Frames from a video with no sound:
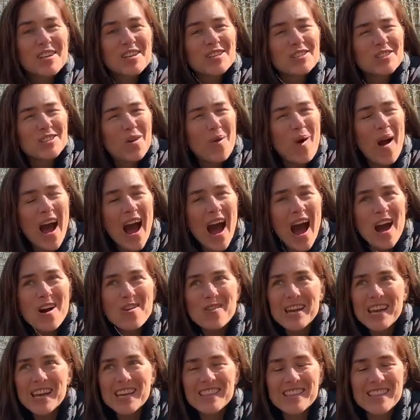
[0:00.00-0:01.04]
So how
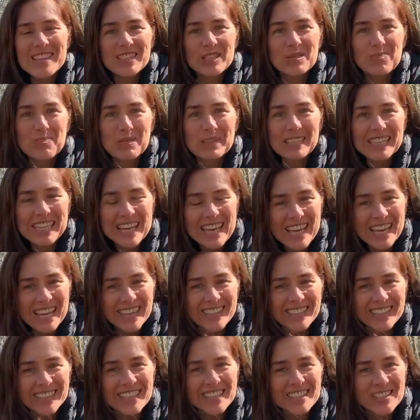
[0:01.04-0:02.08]
can this
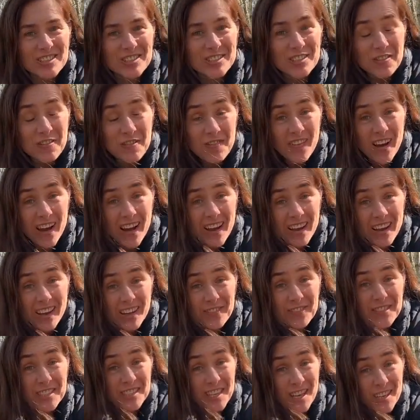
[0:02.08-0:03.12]
plant
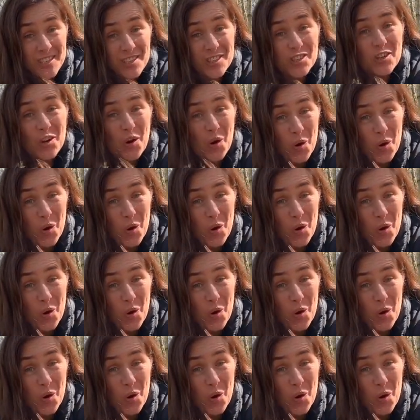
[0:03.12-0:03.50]
survive such